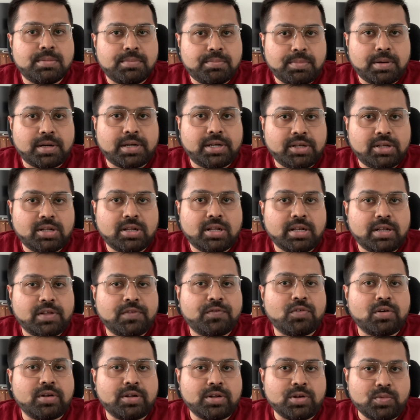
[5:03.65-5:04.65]
particularly
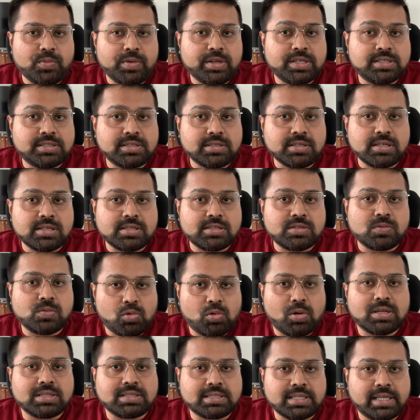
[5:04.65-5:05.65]
for investors
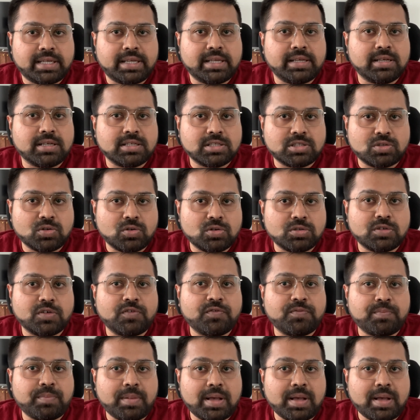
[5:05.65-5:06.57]
who are seeking a source of